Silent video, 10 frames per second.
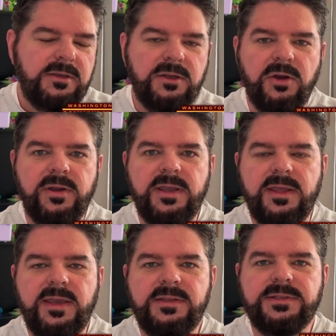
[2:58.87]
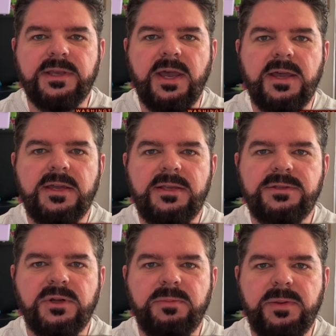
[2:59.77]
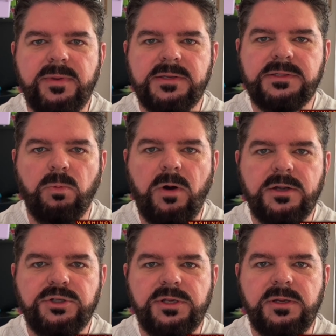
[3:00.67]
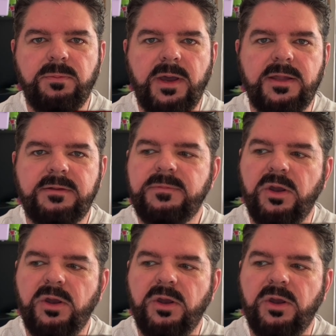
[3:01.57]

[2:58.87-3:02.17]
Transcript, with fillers: You know, he, he's uh, he's going to be missed in Washington, but you